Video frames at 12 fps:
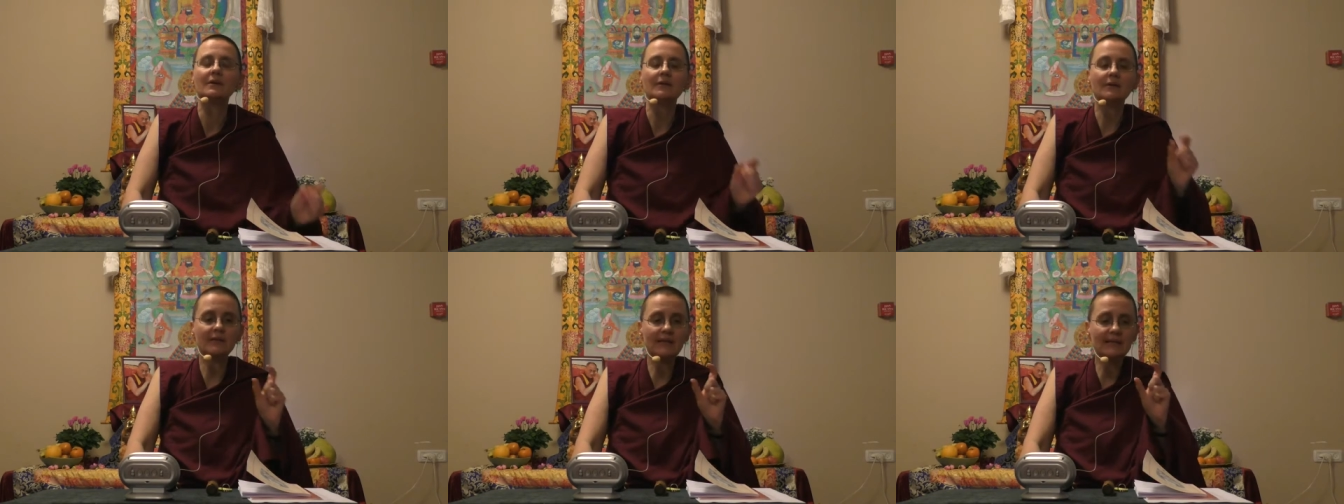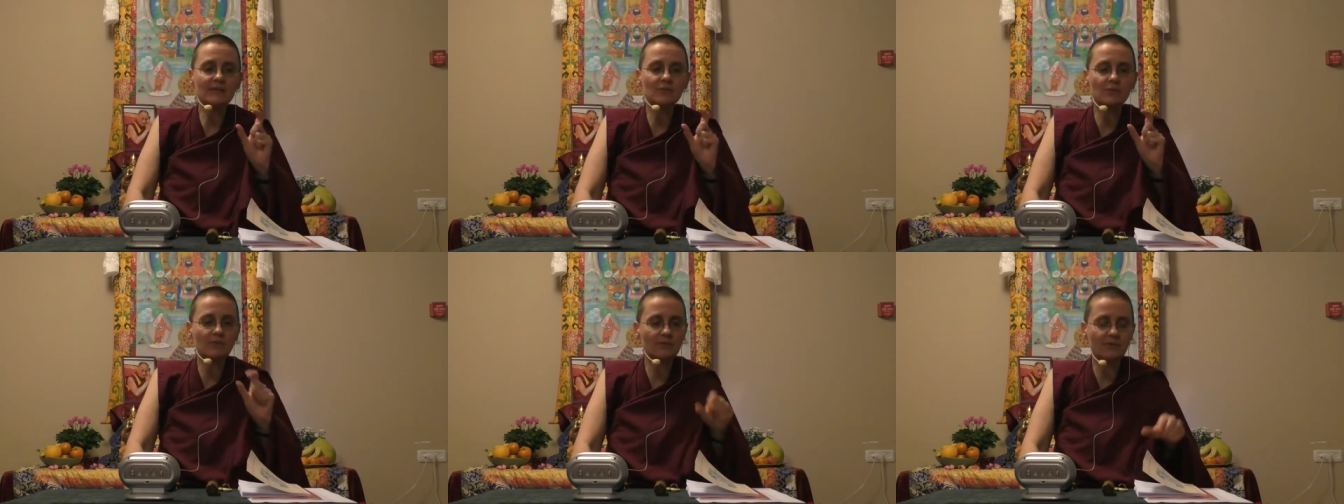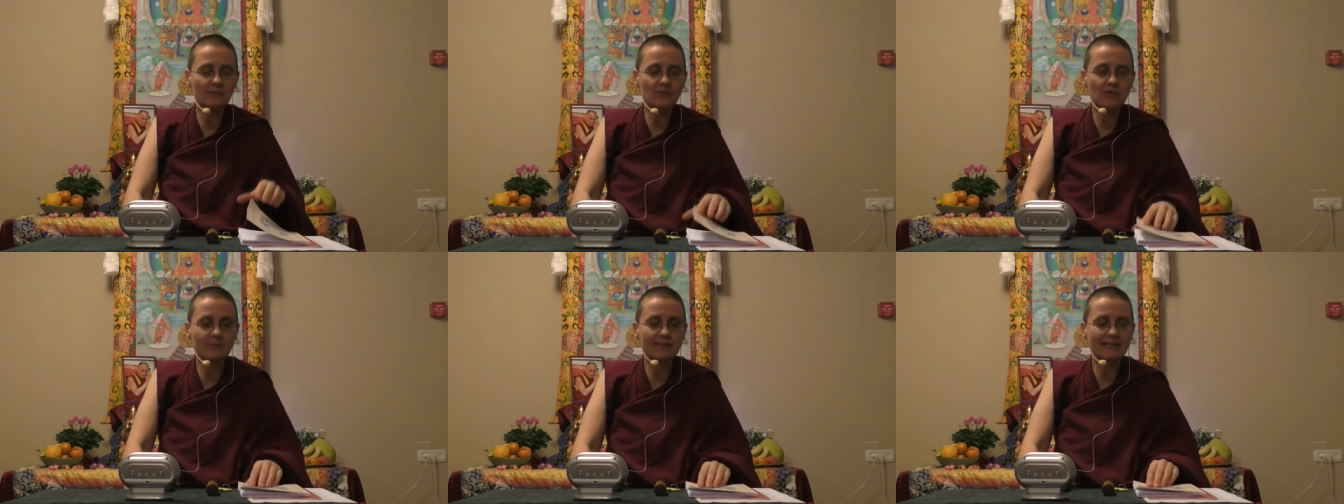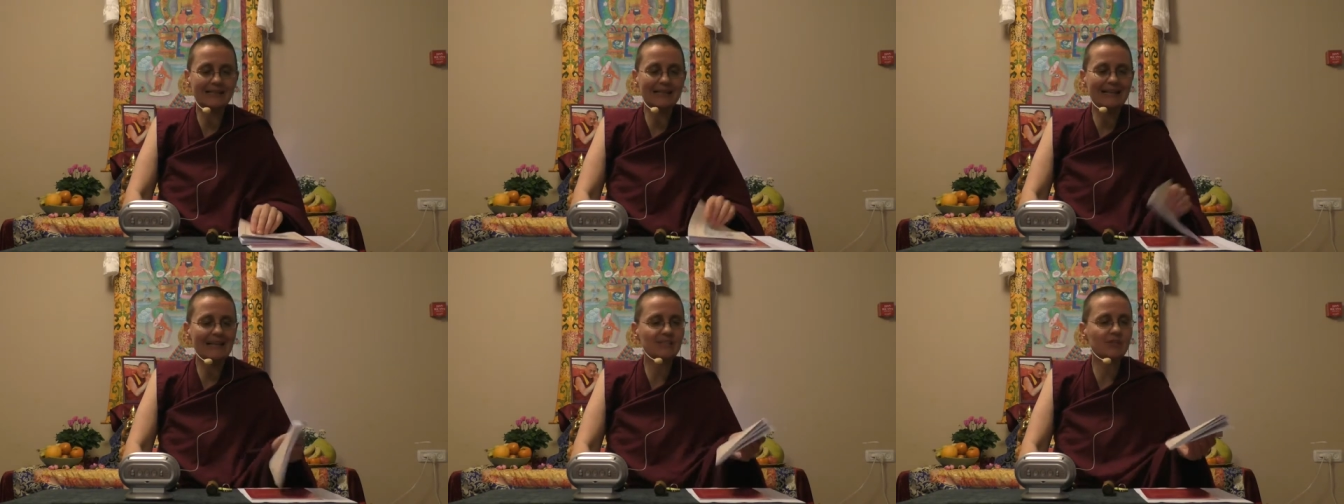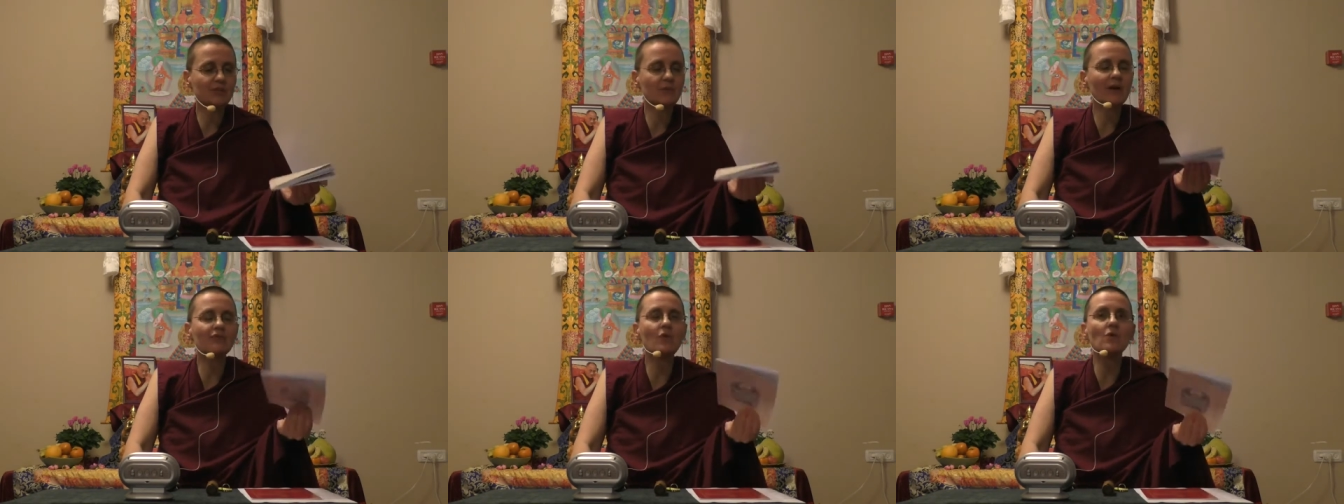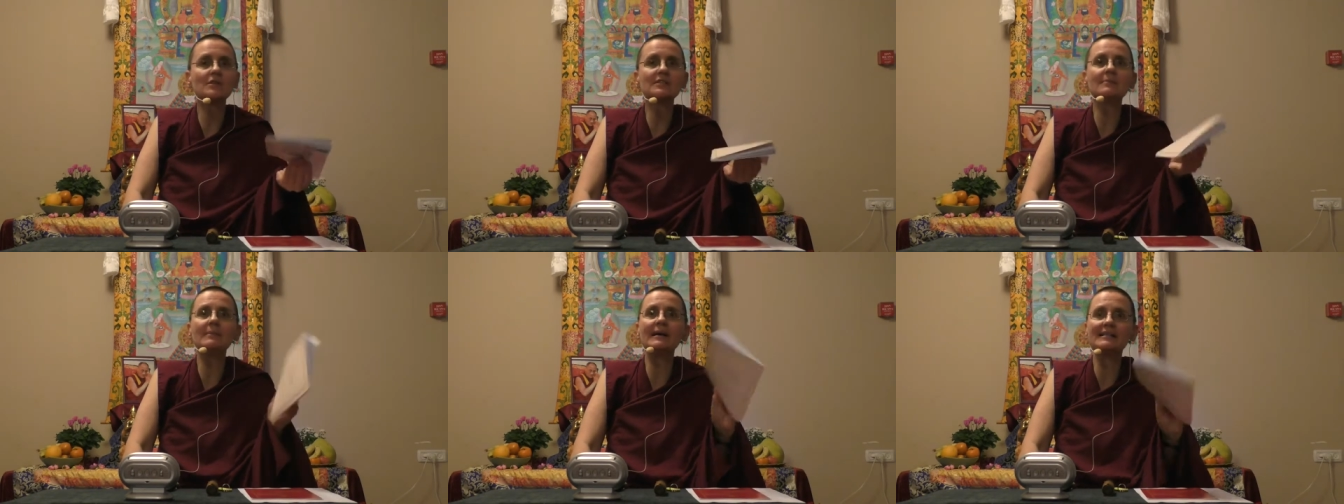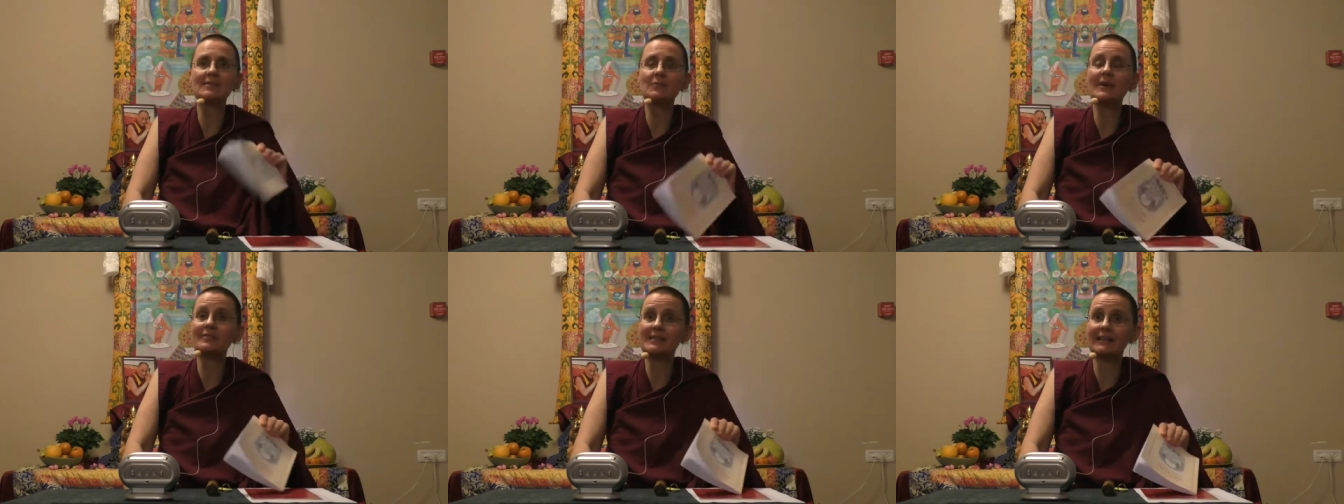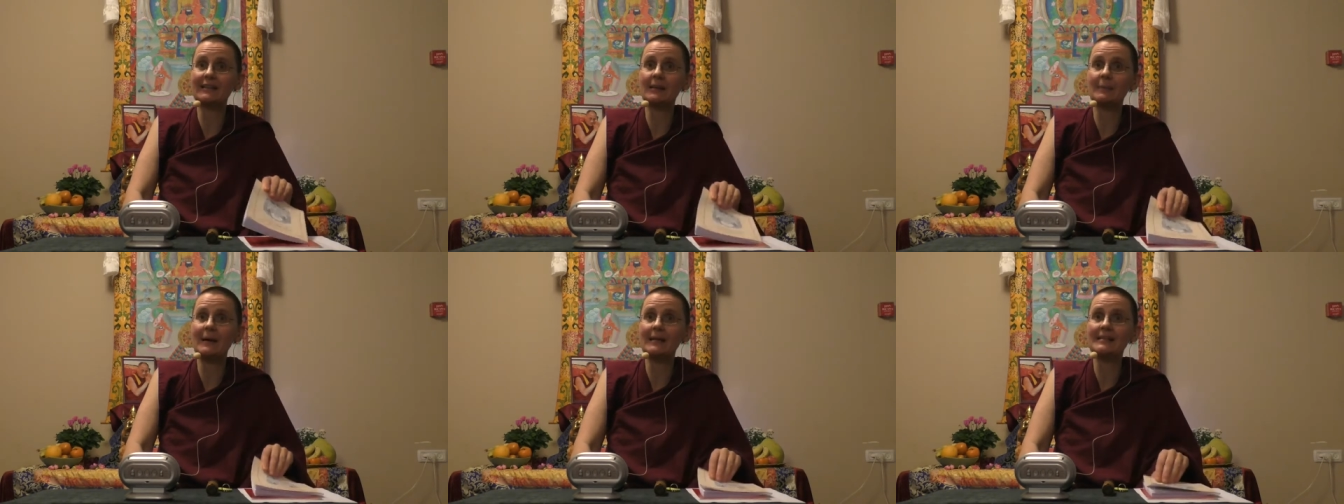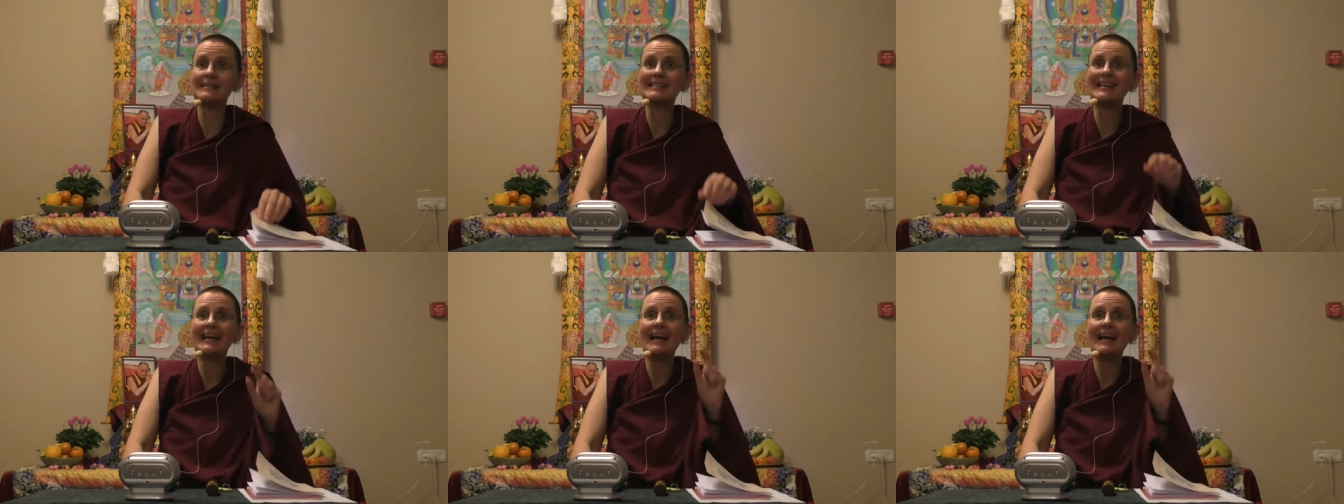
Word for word: the thing is, this comes a little later, we have coarser minds and we have subtler minds.